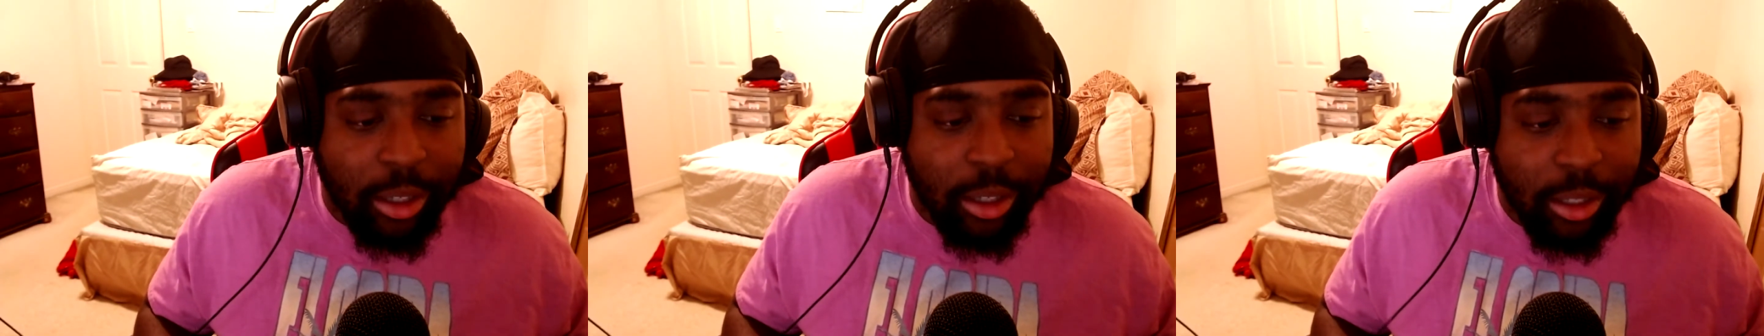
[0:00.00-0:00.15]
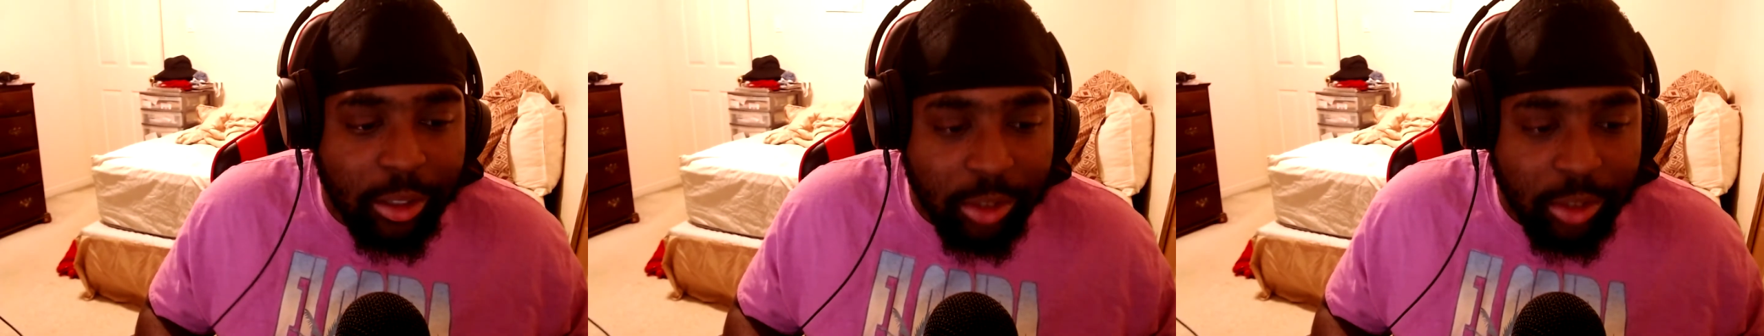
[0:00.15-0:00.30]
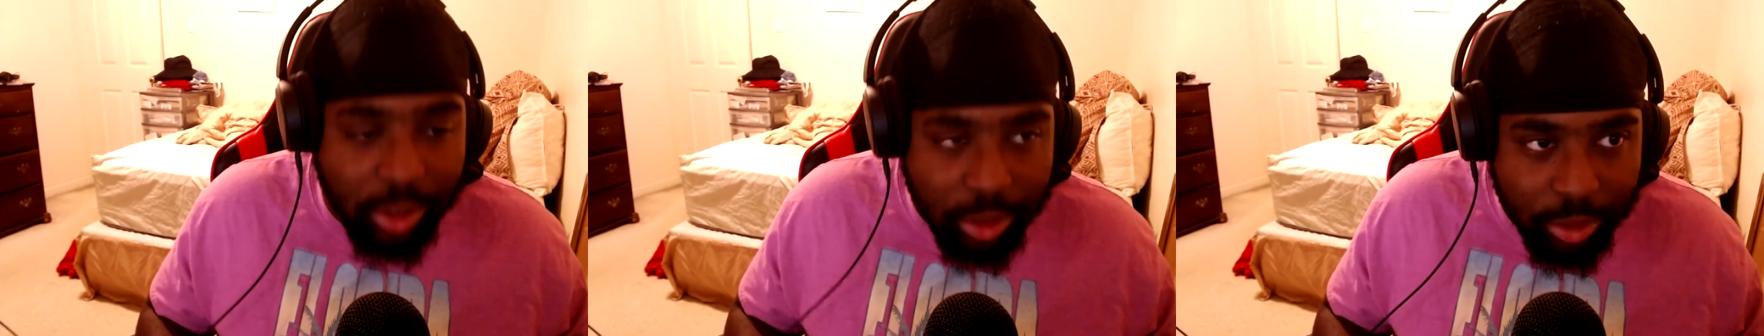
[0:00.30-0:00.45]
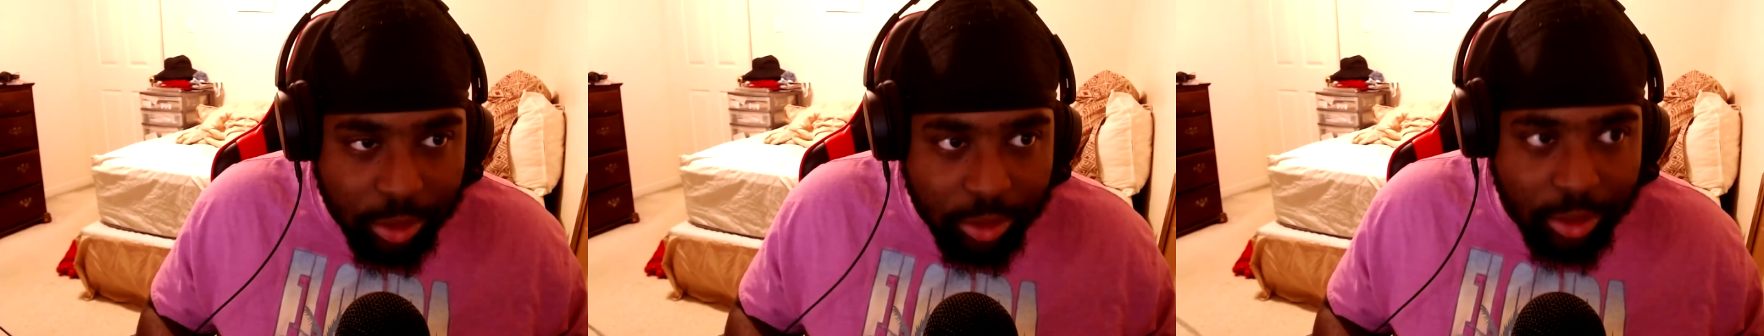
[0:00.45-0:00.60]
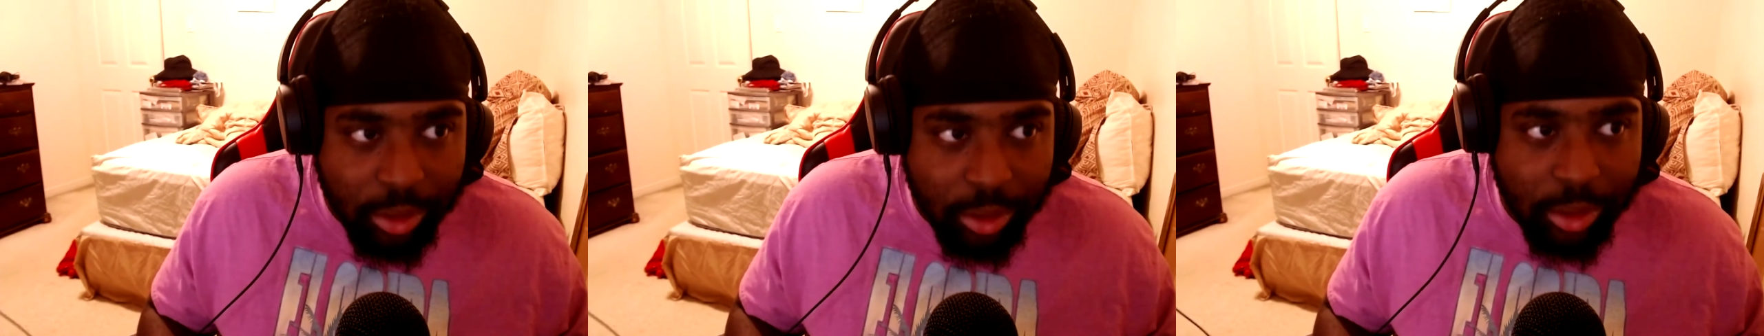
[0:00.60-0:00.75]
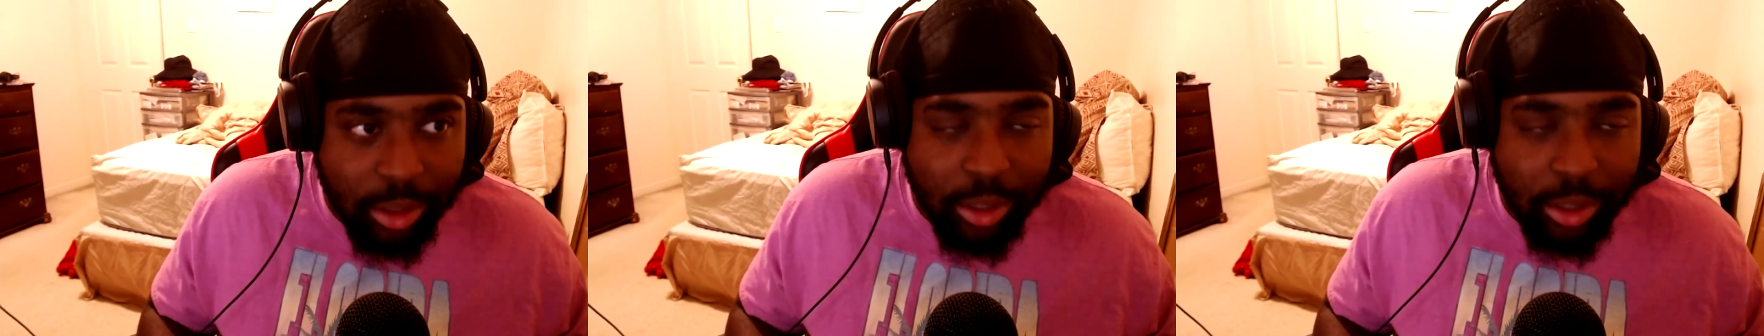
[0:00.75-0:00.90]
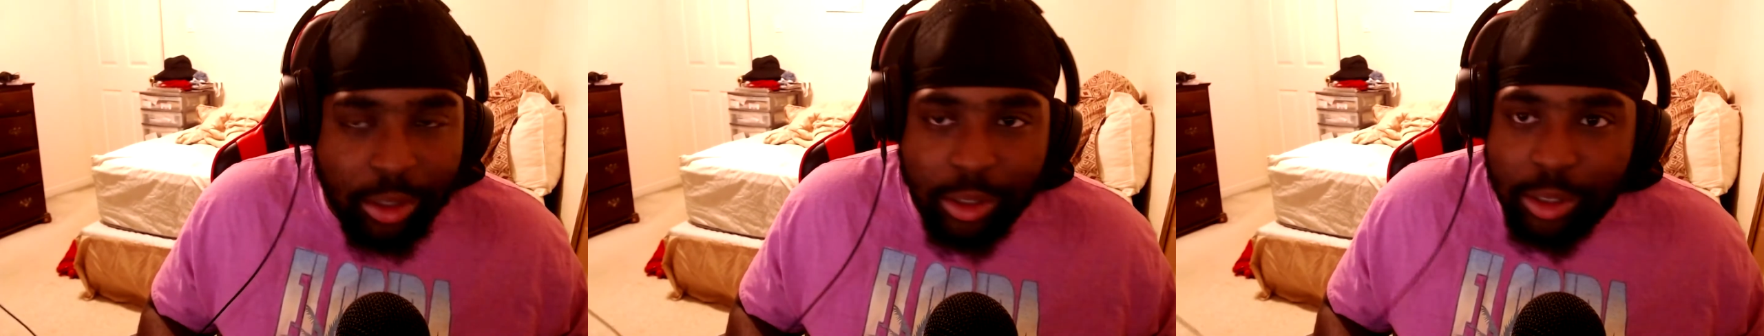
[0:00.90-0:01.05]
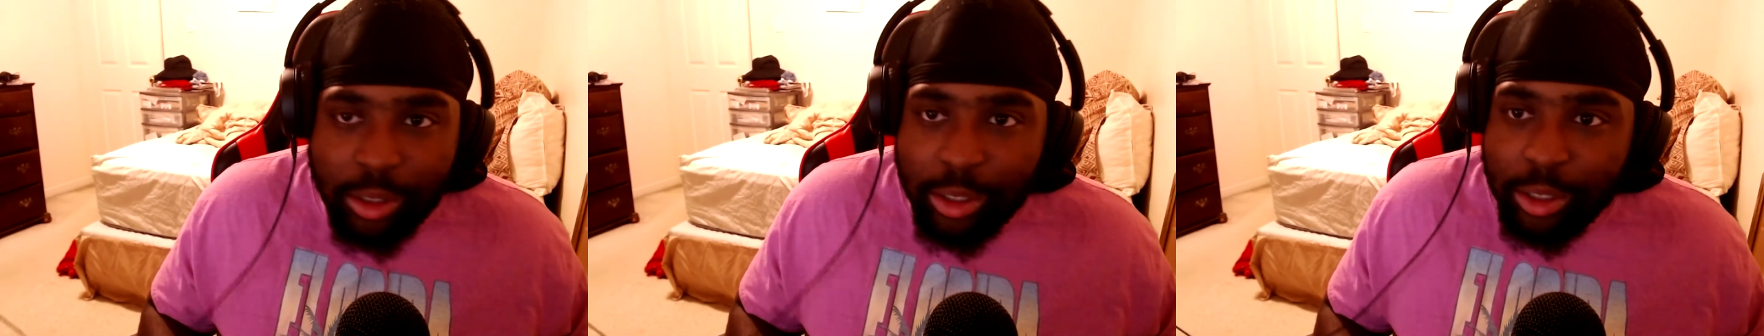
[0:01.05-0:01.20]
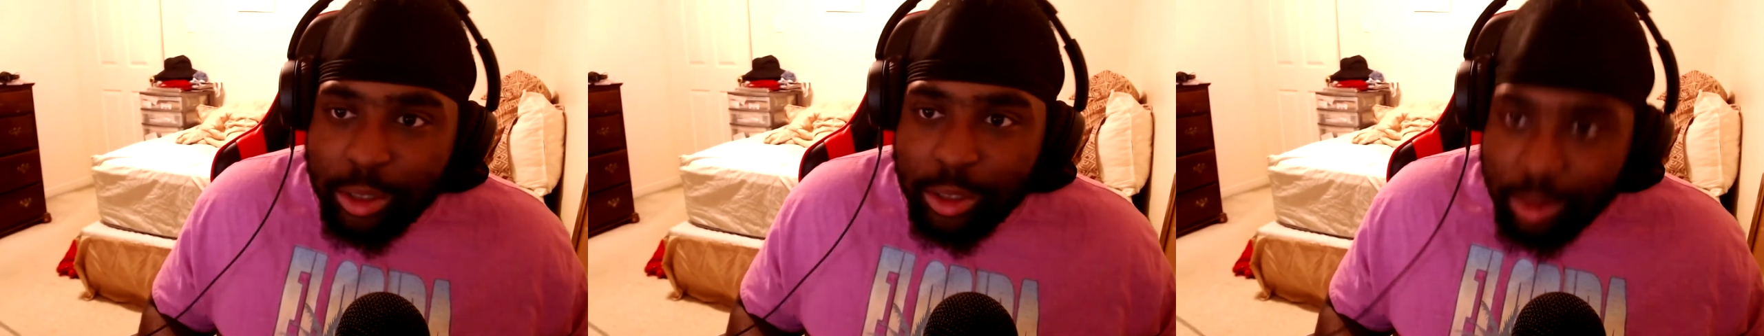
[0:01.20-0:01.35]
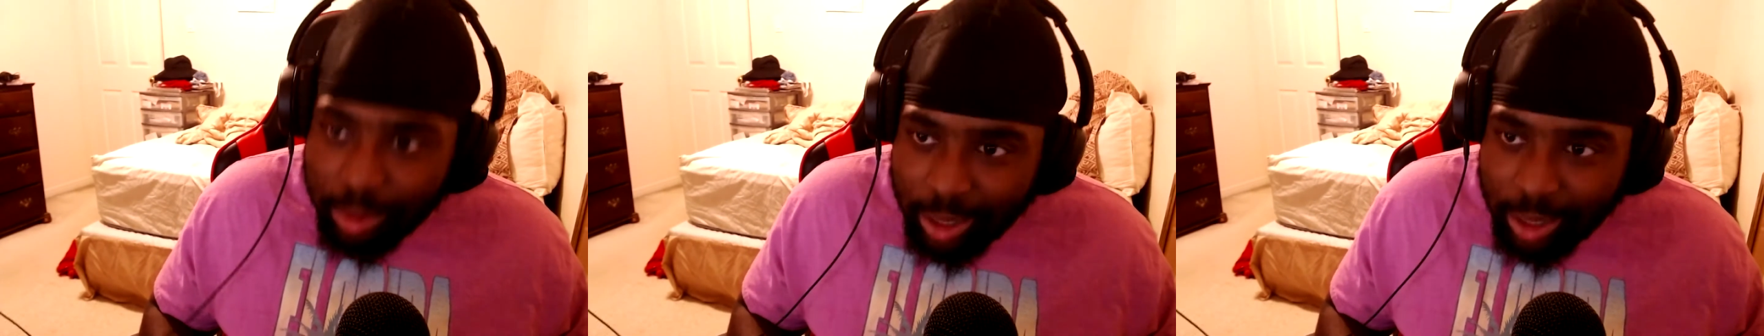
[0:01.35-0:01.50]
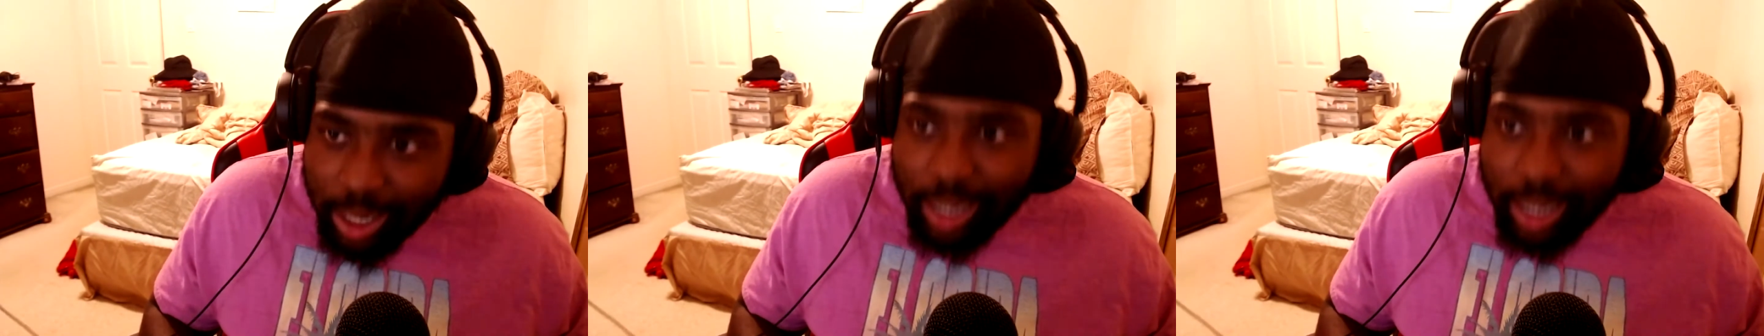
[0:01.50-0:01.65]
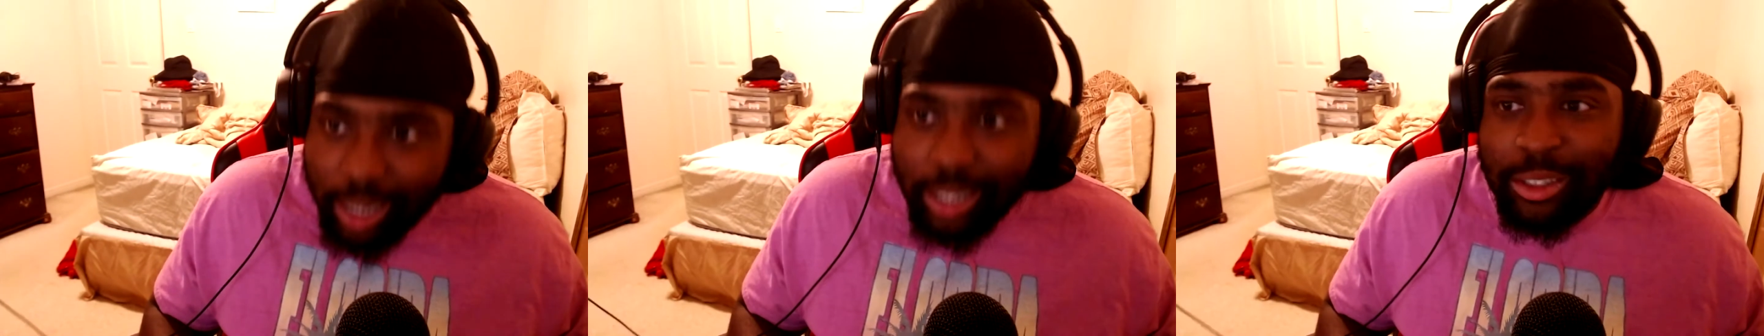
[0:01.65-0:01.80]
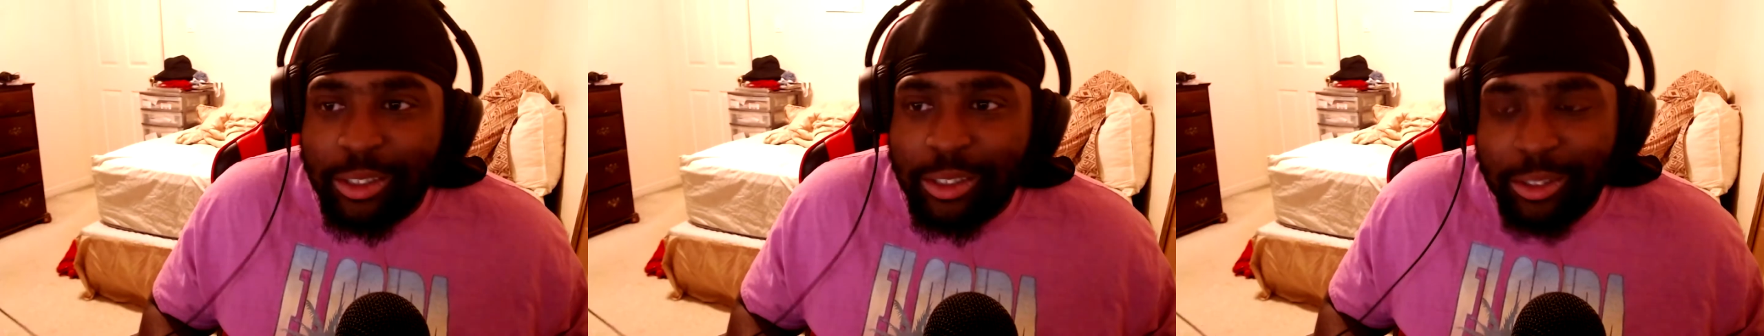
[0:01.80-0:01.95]
into this
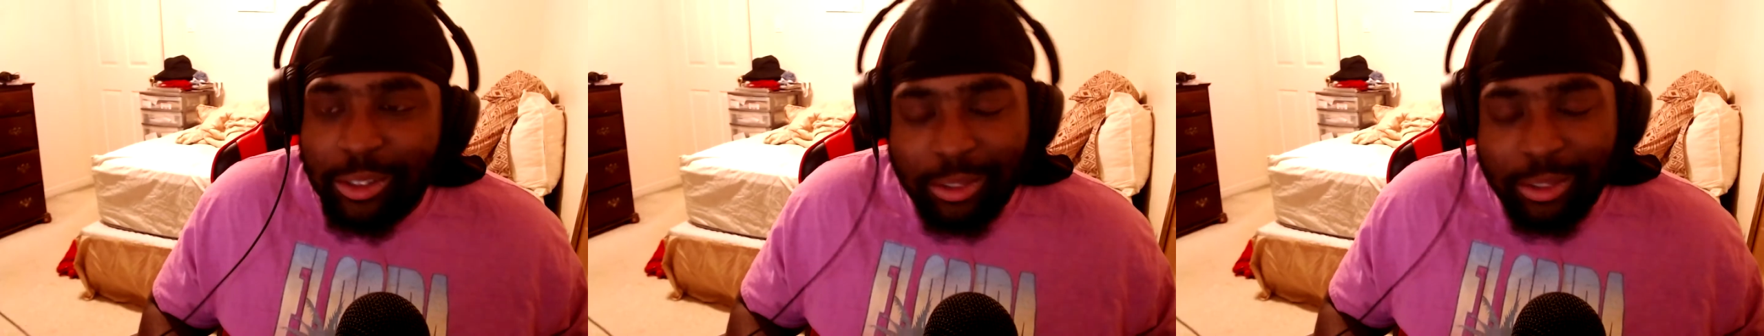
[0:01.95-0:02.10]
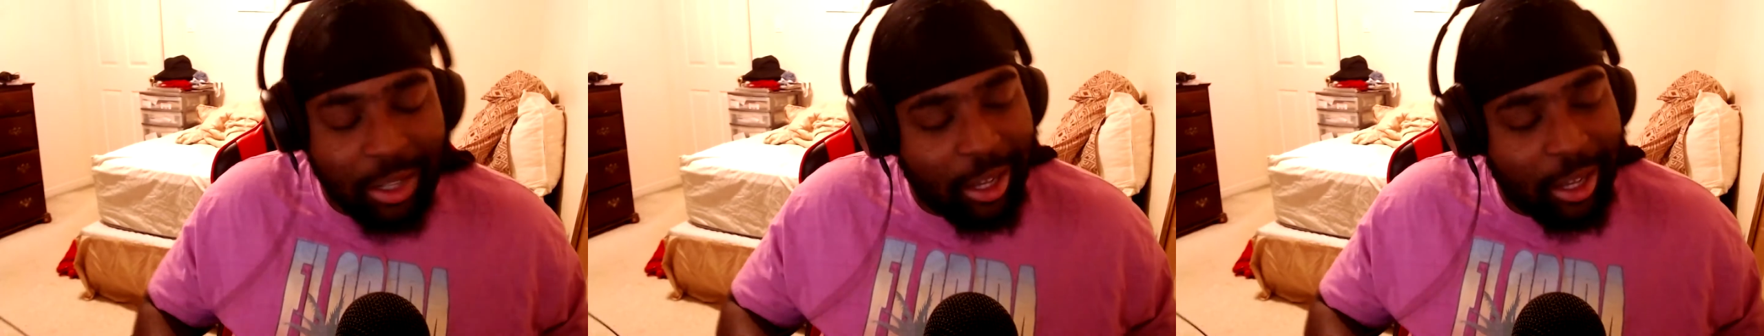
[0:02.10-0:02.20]
reaction.